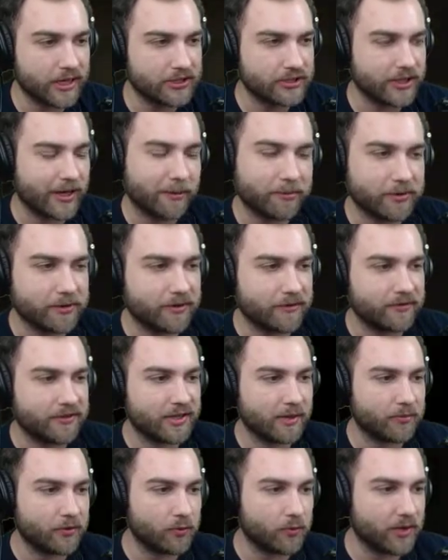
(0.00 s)
chapter of
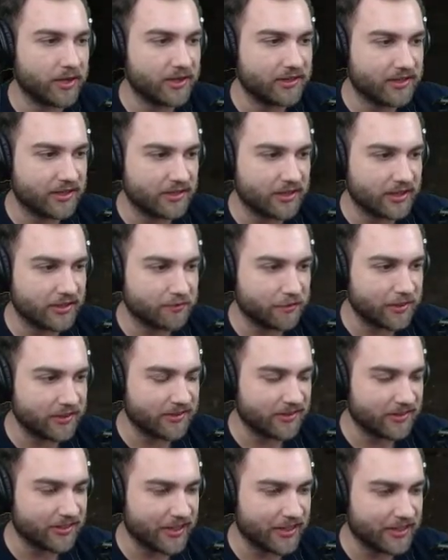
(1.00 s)
Separate Ways that takes
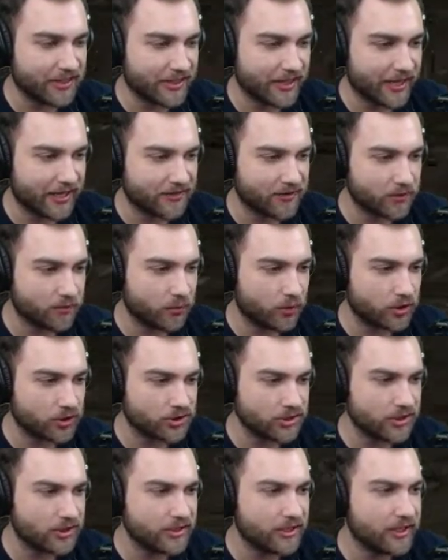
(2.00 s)
place inside the castle
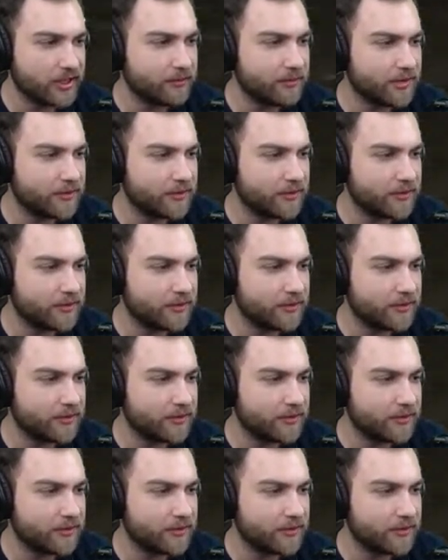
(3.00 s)
portion of the game.